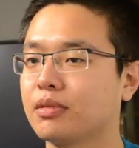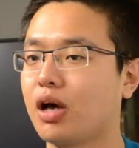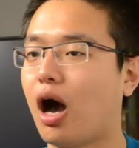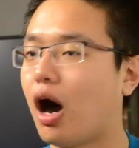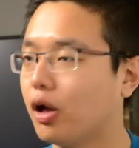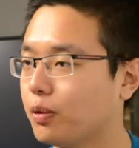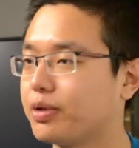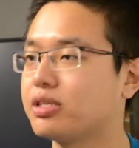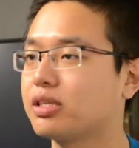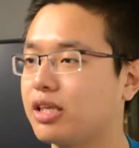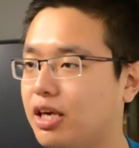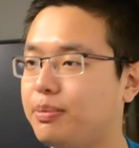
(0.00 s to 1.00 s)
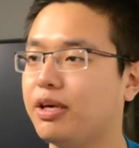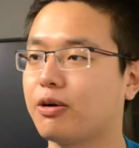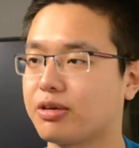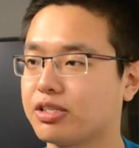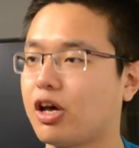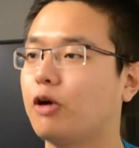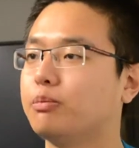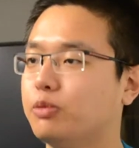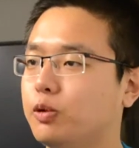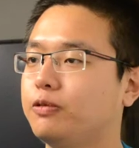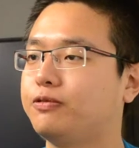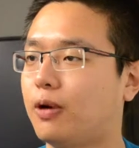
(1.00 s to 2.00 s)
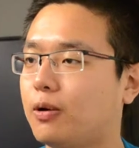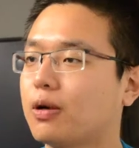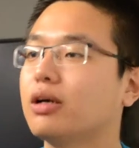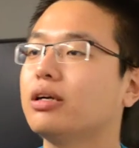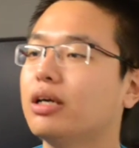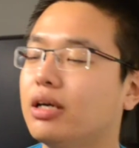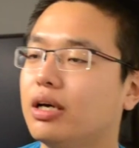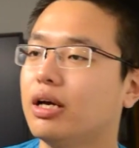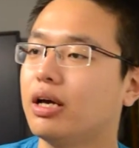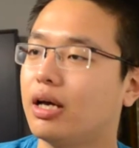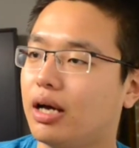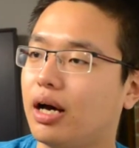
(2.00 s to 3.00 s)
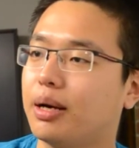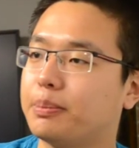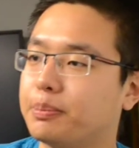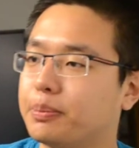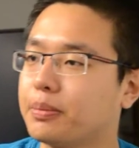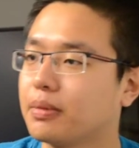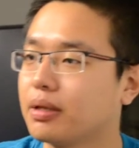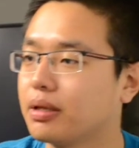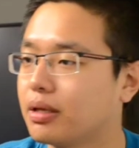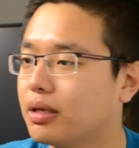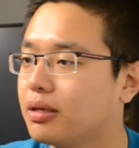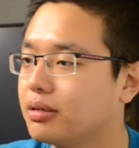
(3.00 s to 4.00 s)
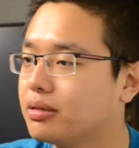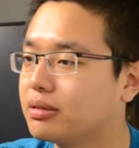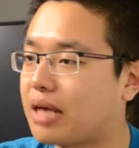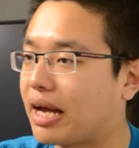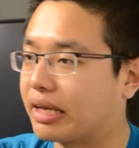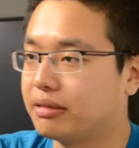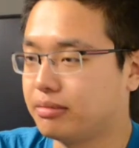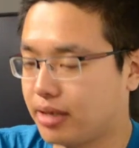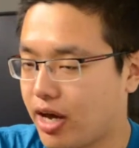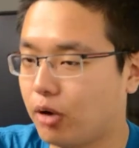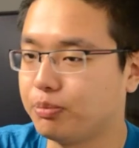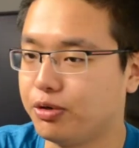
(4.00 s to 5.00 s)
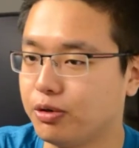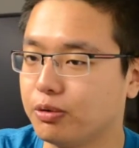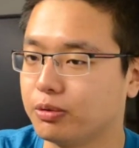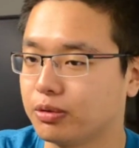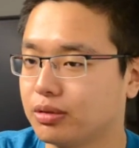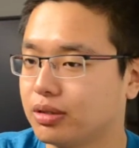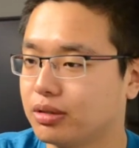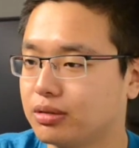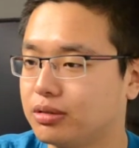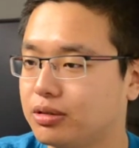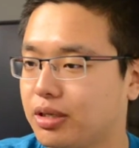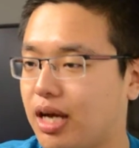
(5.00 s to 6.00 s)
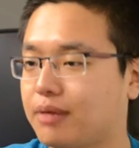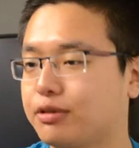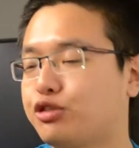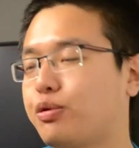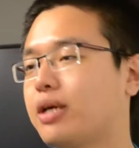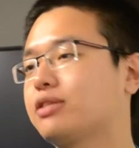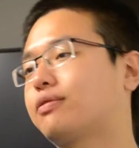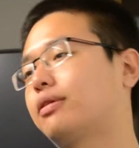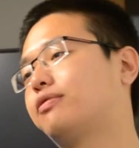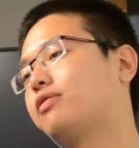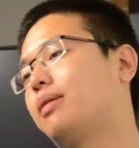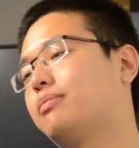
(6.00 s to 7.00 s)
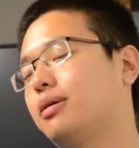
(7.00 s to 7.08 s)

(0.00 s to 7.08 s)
always keeping yourself move forward. Um, that can help you to kind of transfer from